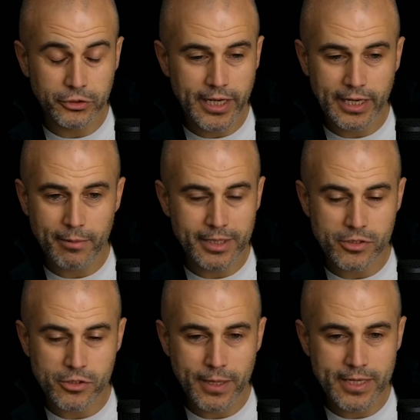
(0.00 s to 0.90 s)
yeah, I mean,
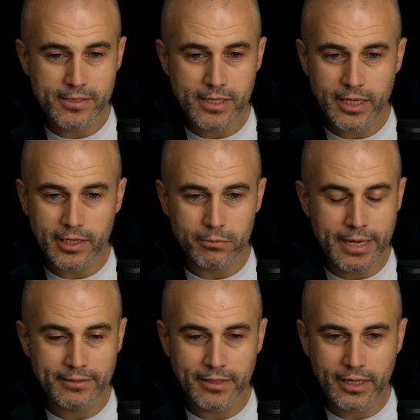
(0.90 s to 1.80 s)
space tech and
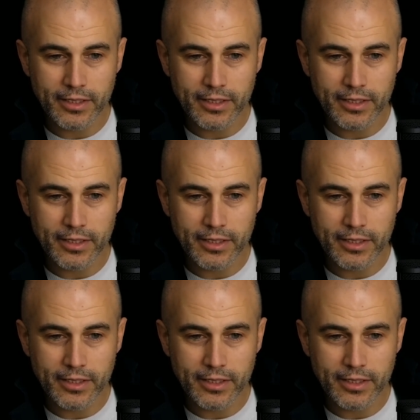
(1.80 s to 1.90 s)
medtech